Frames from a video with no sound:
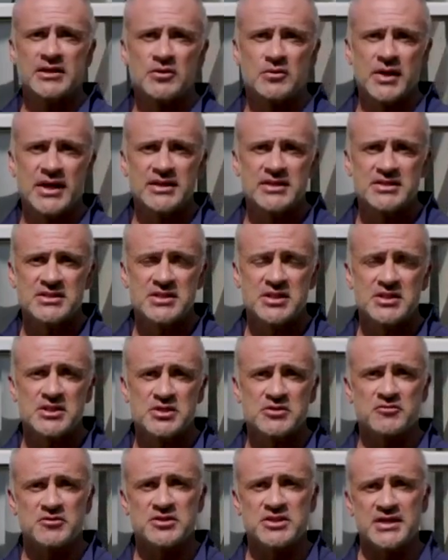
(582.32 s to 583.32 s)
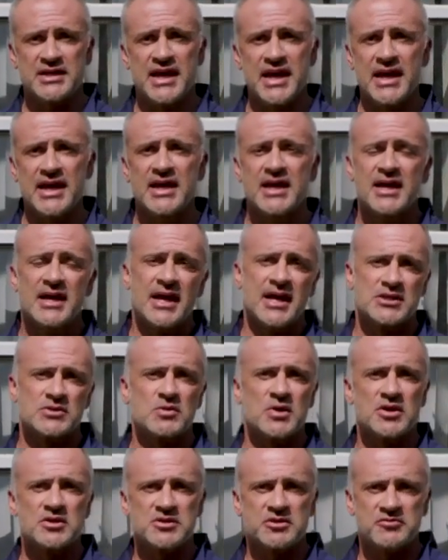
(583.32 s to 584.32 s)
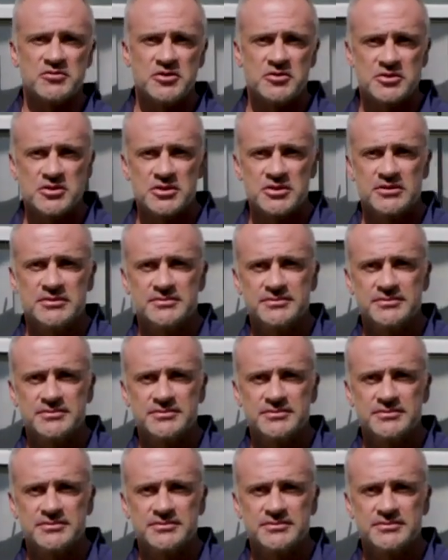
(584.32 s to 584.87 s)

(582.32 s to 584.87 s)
the right decisions for today as well as the future.